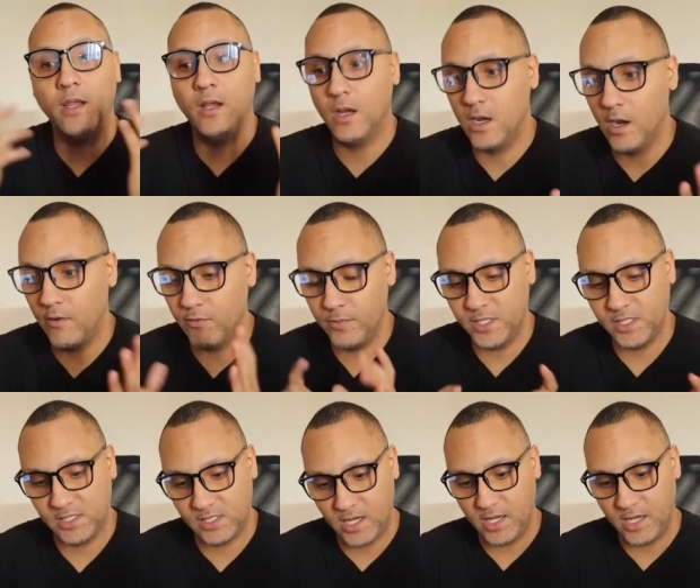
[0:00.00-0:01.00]
The government
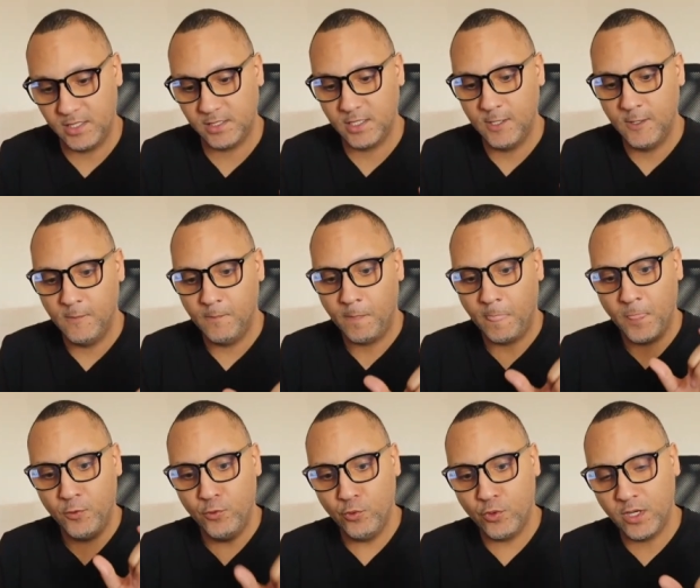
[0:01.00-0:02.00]
says
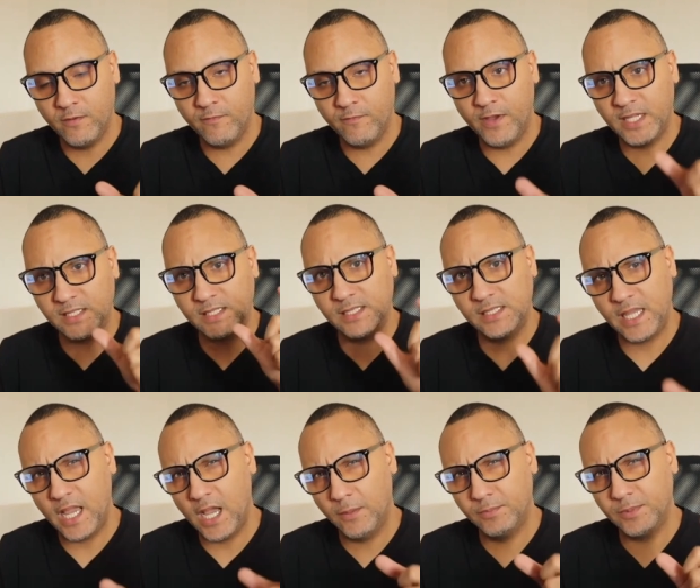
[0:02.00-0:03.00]
you can invest t-
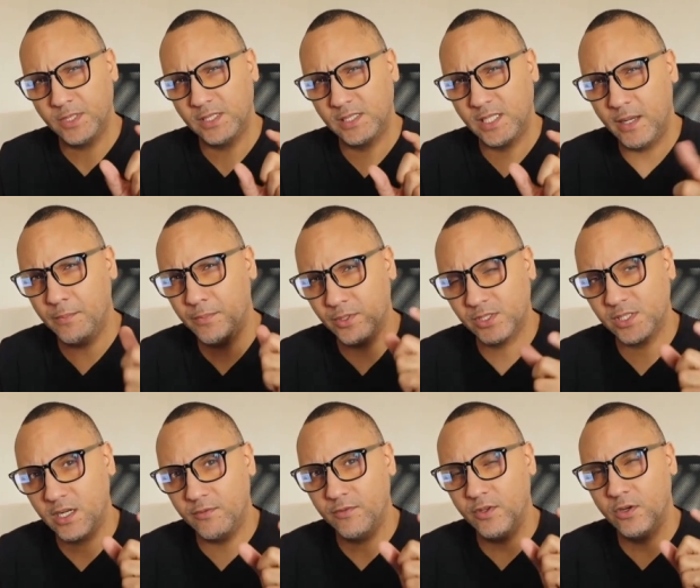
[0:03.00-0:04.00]
up to 10%
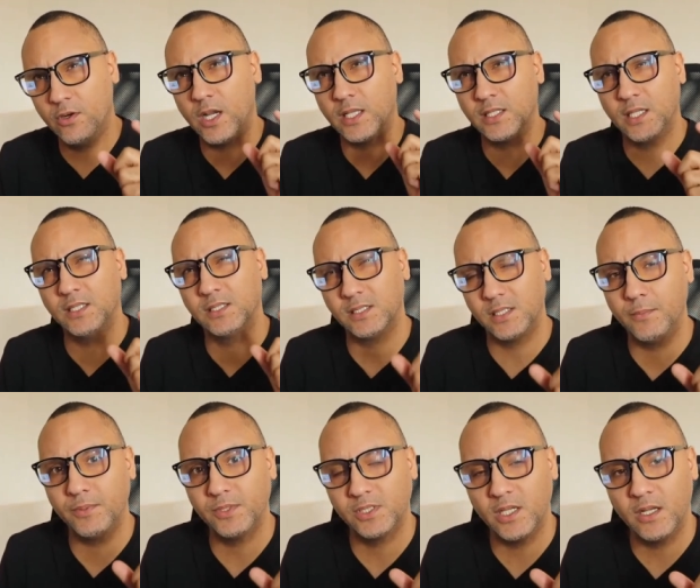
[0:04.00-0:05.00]
of your, I think it's
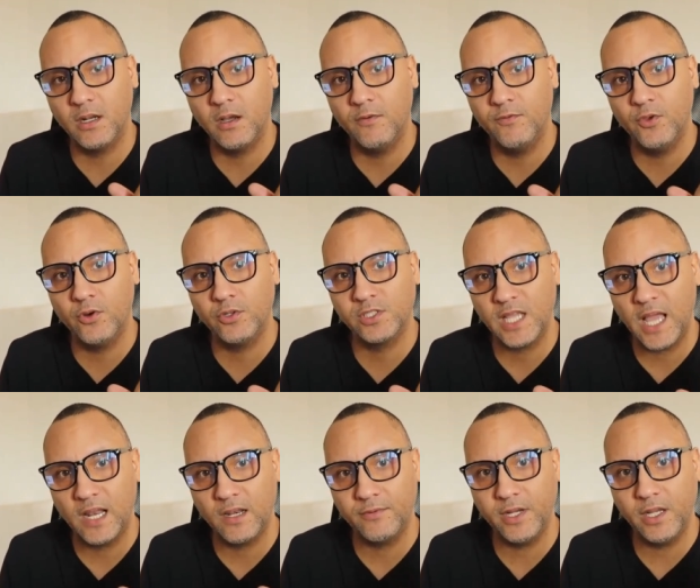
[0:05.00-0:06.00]
10% of your
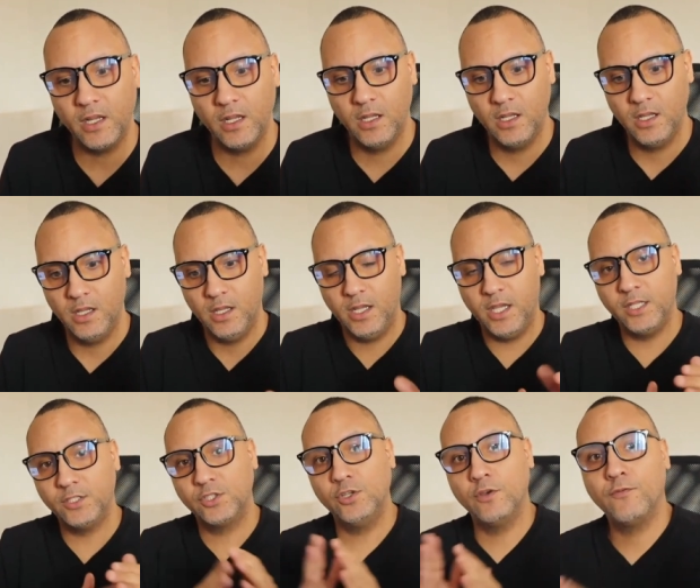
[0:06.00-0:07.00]
salary
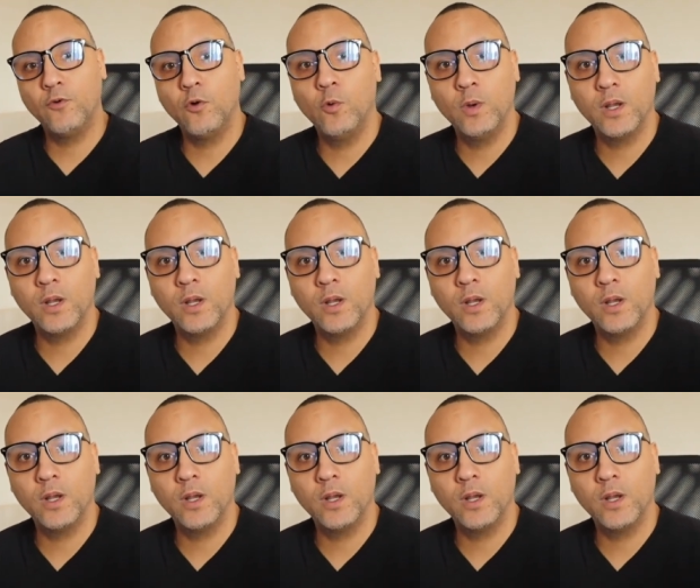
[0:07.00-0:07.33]
into your 401k